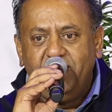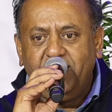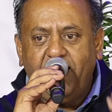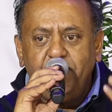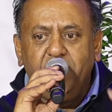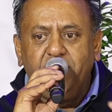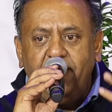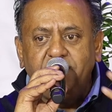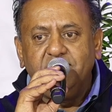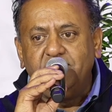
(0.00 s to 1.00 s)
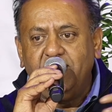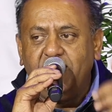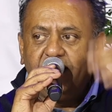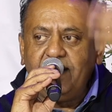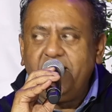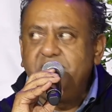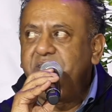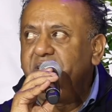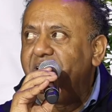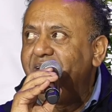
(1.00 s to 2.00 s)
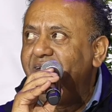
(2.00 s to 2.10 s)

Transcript: It can't be rented in another country.